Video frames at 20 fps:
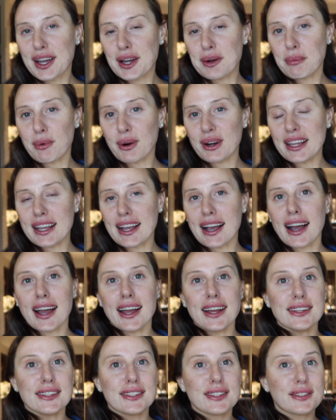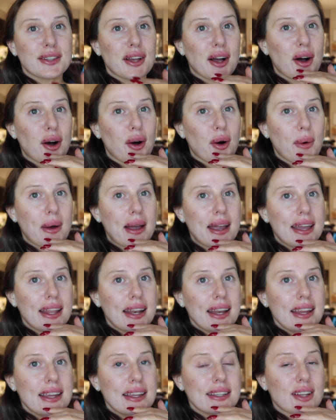Good morning, guys. So
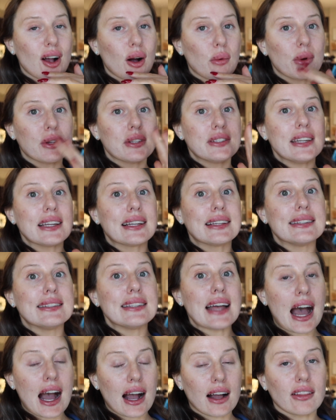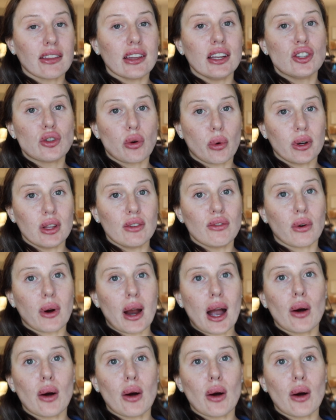it is almost exactly 24